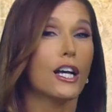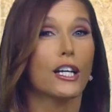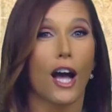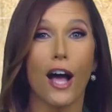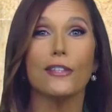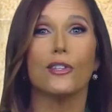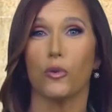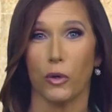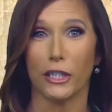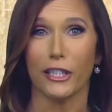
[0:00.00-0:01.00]

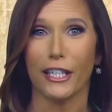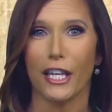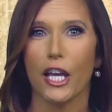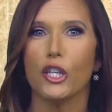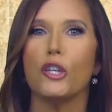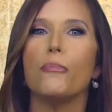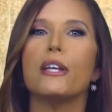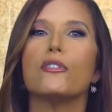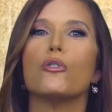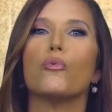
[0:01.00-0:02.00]
Consequently, you
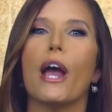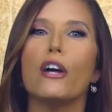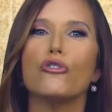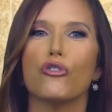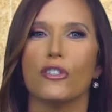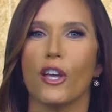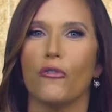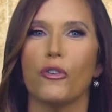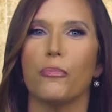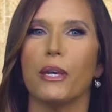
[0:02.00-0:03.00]
must surround
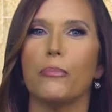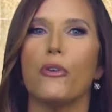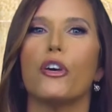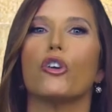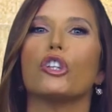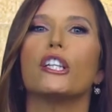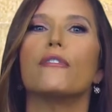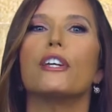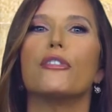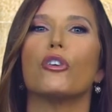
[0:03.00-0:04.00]
yourself with people that are
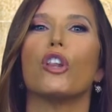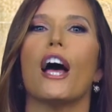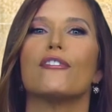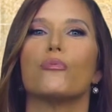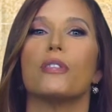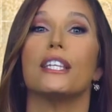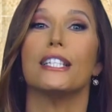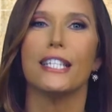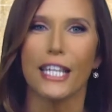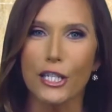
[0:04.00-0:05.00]
living their lives with
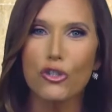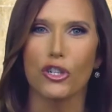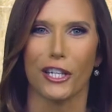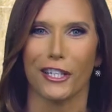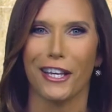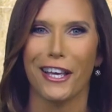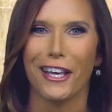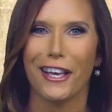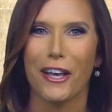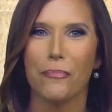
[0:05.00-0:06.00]
intention,
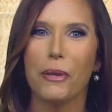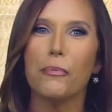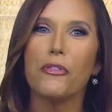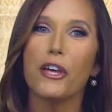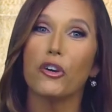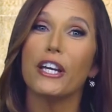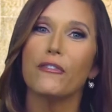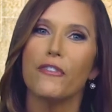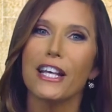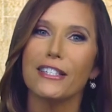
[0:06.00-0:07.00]
people that are
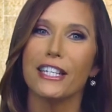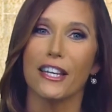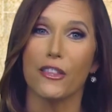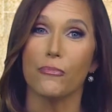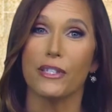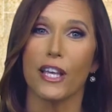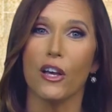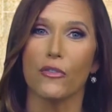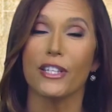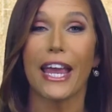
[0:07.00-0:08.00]
investing in
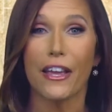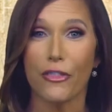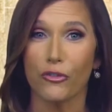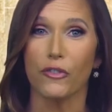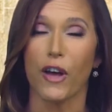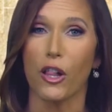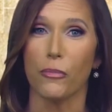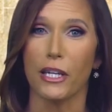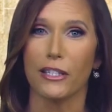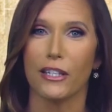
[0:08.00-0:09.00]
themselves and their
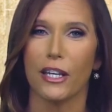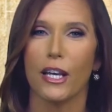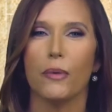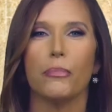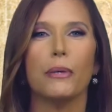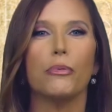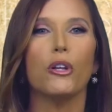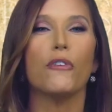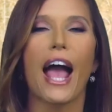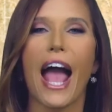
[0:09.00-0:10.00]
development people
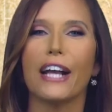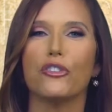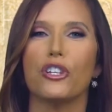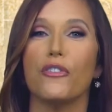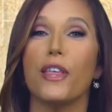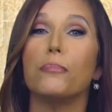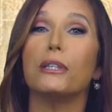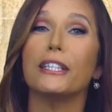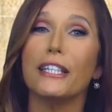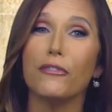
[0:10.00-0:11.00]
of action that
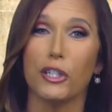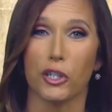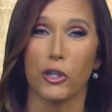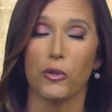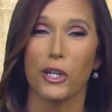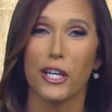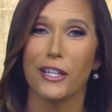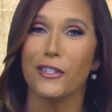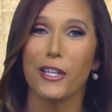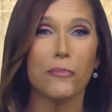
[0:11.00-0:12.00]
believe in you,
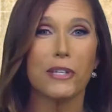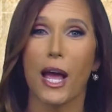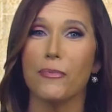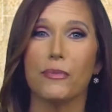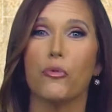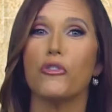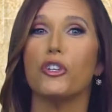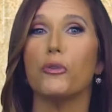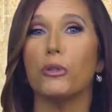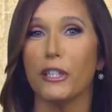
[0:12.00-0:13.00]
sometimes more
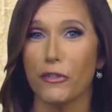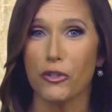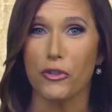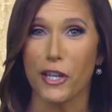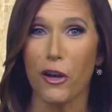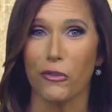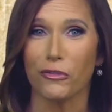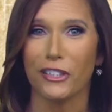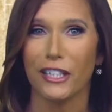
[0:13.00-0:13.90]
than you believe in yourself.